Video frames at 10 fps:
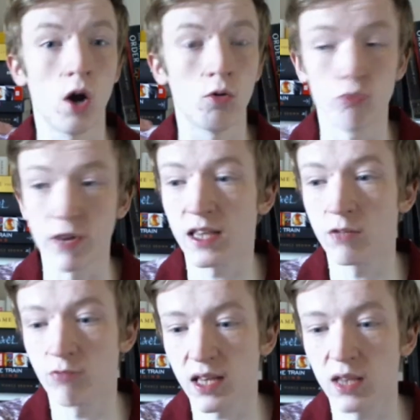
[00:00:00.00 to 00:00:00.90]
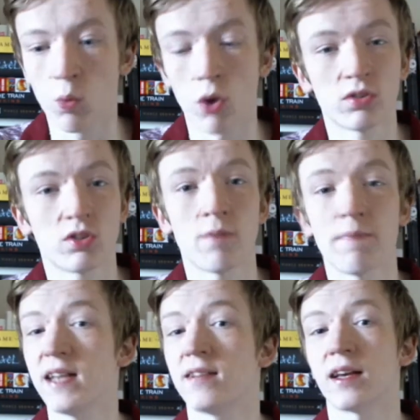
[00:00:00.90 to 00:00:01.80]
really, really want to
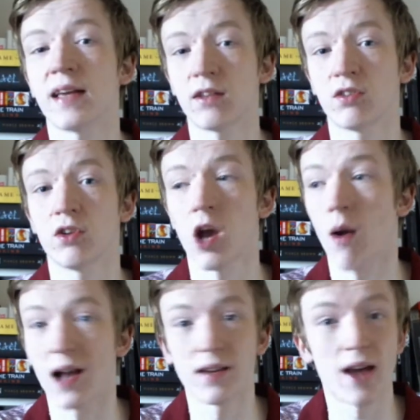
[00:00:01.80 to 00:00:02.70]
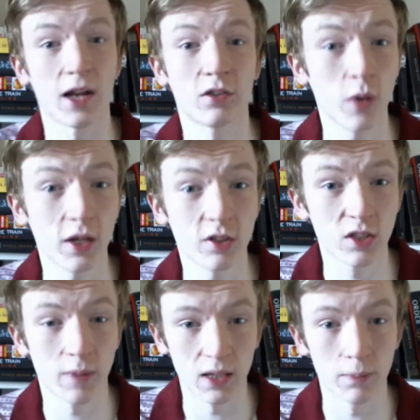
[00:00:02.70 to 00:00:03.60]
meet and get to know and ask
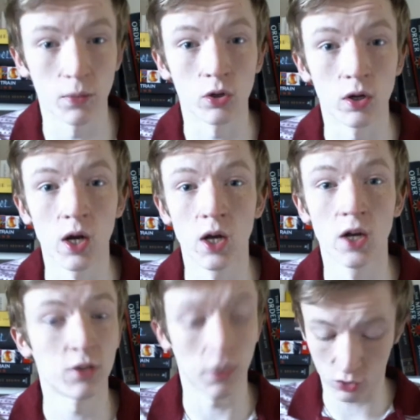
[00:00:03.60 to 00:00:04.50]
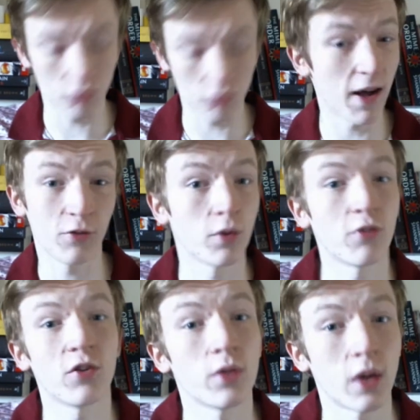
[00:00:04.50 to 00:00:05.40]
questions about the book. So I'm just going to rattle through a
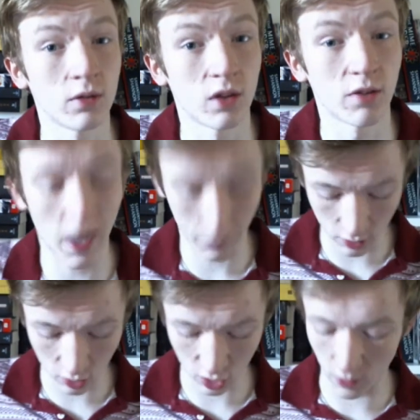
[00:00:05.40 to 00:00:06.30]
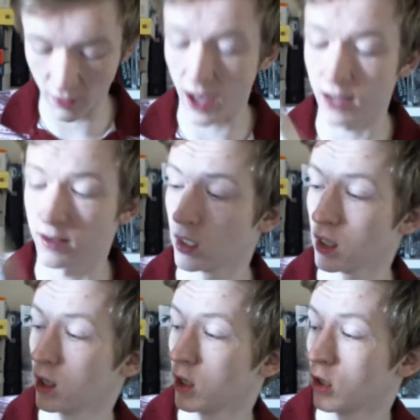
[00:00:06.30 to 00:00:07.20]
few of those that have happened. So we've had
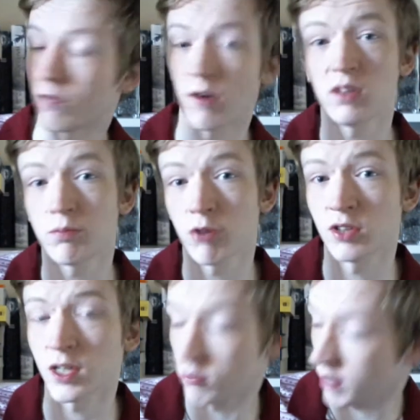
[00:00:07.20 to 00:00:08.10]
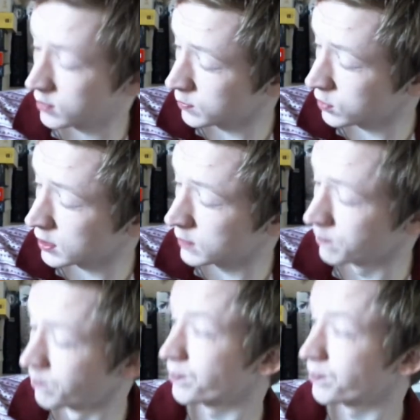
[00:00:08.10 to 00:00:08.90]
The Rosie Project, Graham Simpson.